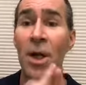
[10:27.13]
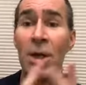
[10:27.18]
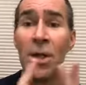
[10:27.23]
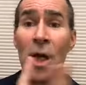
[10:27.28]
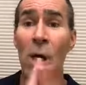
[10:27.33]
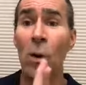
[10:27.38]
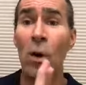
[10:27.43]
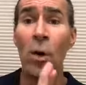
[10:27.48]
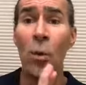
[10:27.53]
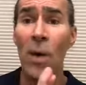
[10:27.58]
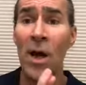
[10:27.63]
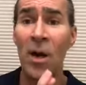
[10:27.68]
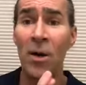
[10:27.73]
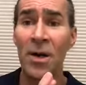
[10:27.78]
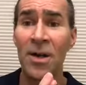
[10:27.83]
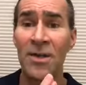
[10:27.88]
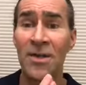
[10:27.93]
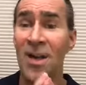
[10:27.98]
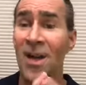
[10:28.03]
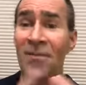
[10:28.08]
no
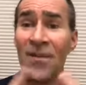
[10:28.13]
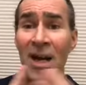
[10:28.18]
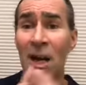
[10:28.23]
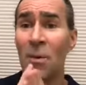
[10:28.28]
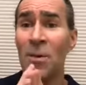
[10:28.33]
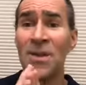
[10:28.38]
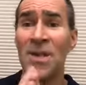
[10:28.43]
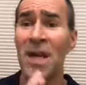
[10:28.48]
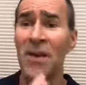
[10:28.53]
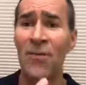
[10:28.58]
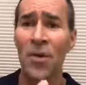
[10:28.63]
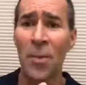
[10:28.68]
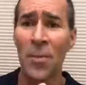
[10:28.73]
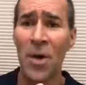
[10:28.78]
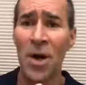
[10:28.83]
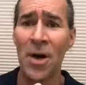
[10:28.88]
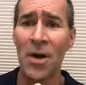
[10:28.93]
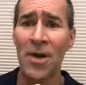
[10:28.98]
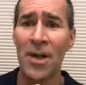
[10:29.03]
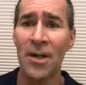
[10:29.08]
awareness of, and I was never a
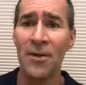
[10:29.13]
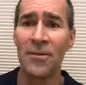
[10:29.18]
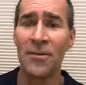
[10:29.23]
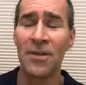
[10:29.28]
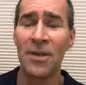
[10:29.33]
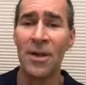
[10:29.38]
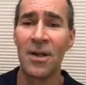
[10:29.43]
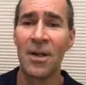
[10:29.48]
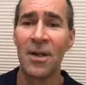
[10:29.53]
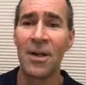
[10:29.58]
part of.